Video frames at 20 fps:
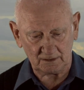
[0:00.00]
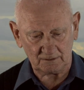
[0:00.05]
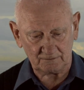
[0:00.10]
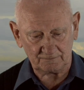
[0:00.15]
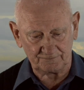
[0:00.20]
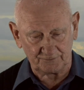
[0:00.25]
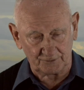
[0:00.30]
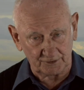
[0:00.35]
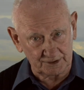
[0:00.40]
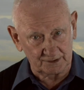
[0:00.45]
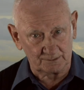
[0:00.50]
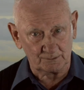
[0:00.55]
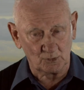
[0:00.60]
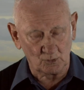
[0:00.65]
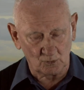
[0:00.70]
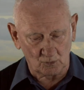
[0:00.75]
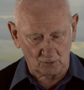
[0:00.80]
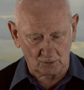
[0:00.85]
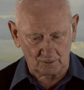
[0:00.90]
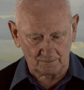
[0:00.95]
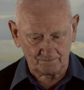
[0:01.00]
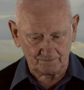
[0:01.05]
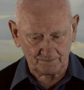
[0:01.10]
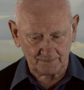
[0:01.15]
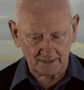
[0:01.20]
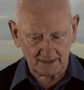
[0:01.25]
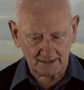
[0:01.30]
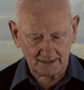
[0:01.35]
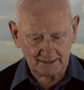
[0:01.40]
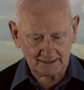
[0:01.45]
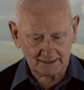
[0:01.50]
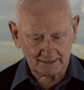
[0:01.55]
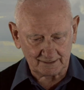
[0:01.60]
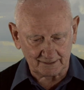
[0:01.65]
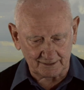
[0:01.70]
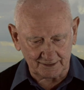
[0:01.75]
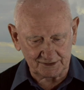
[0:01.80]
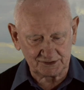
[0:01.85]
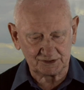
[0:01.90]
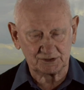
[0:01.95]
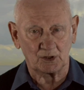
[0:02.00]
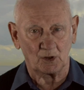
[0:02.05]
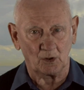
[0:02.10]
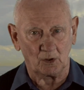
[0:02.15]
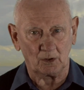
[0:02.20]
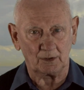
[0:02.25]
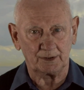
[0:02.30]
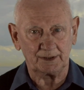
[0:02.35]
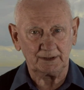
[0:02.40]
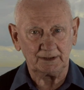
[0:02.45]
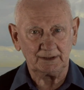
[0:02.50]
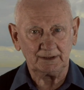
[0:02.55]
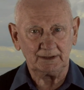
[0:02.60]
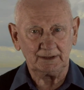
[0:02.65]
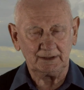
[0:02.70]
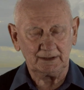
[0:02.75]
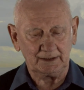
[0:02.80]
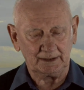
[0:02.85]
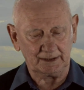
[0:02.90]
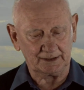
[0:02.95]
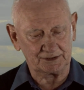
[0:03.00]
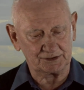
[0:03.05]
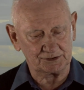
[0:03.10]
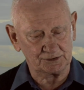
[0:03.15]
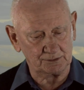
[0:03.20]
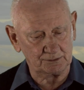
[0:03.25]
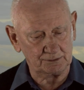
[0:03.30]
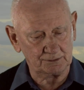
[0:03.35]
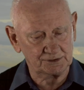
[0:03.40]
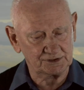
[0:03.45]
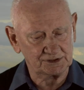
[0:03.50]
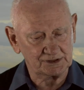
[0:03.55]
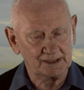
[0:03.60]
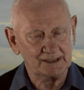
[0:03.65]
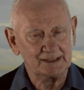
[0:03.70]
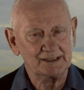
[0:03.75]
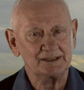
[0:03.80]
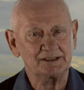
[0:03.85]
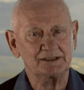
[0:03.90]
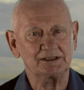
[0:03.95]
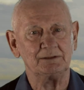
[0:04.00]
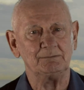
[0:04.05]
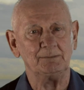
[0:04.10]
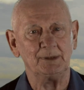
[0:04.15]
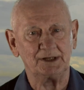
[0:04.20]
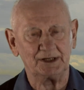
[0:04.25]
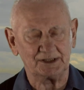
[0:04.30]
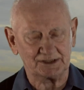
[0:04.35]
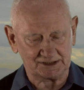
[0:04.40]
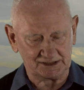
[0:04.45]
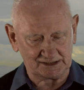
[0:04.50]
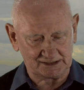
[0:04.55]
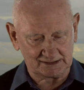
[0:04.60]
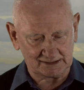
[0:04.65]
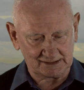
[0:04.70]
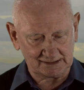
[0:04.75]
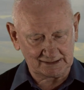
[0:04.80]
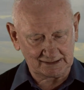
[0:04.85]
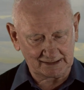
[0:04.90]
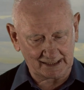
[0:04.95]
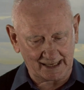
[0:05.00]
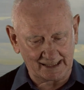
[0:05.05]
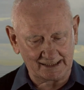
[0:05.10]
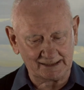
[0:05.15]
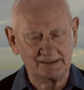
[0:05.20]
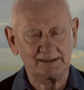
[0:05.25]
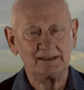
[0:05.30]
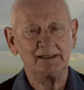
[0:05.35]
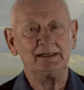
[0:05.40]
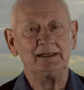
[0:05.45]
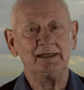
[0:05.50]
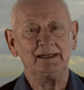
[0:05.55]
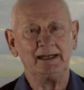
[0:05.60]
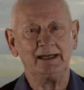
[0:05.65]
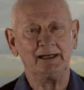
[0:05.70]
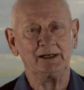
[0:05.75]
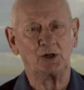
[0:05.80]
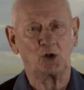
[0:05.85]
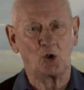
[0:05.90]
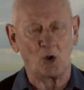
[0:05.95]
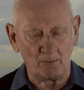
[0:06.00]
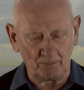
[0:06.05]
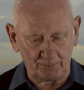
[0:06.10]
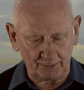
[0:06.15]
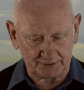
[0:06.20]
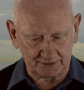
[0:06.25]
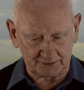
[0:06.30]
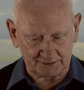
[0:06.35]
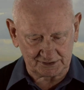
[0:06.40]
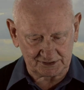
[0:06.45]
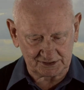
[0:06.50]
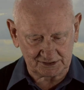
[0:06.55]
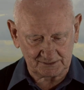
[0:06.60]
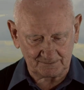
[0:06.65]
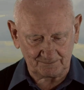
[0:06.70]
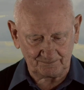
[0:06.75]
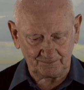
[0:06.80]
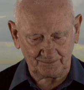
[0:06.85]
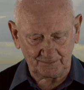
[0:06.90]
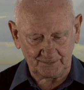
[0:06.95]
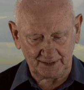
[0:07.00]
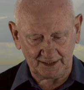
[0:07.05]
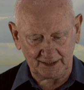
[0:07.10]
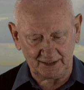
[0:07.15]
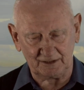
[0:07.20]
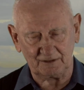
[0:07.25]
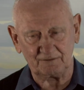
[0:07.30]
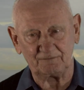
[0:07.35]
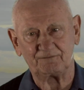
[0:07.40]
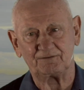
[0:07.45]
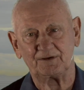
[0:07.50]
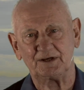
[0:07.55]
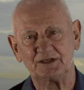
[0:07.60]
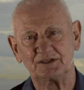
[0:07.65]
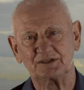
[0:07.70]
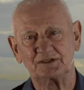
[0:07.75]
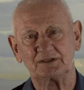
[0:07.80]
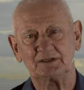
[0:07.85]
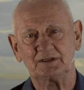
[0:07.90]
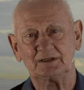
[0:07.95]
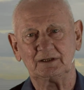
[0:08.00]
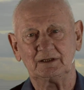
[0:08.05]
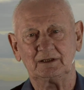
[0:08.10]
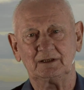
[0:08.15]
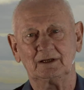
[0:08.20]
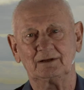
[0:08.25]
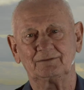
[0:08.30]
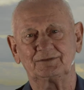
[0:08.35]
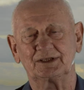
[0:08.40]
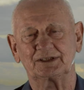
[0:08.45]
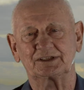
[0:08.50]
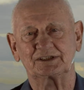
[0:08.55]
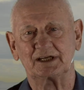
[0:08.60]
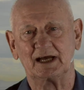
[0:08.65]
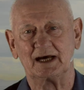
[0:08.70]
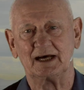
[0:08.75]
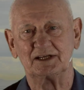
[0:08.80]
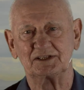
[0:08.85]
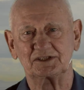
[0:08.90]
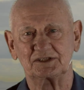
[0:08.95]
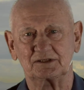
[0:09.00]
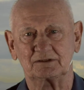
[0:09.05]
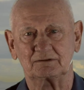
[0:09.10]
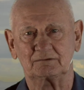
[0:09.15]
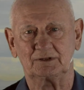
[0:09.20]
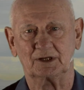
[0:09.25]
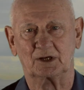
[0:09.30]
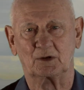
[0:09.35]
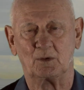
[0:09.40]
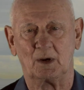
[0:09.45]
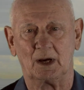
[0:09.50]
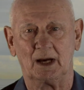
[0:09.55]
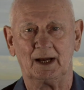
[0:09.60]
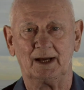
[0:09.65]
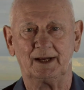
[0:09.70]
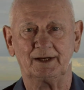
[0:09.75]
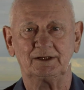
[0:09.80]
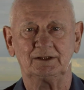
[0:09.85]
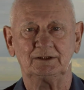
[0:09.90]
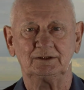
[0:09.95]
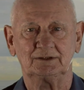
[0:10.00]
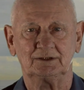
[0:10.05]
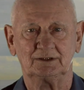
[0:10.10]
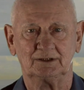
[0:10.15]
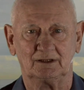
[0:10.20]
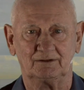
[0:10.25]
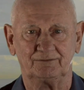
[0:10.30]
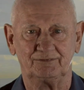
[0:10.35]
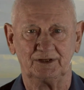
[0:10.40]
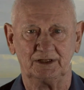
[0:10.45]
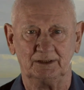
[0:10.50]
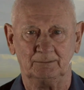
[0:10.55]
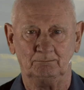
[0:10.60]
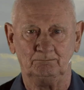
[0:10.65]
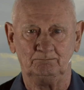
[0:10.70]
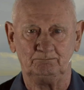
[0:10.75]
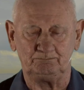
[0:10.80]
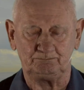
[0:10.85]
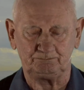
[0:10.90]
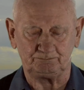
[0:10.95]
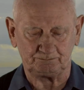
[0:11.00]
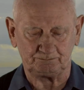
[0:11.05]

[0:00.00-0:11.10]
Furthermore, this God exudes timidity and incompetence in the face of the task required of him.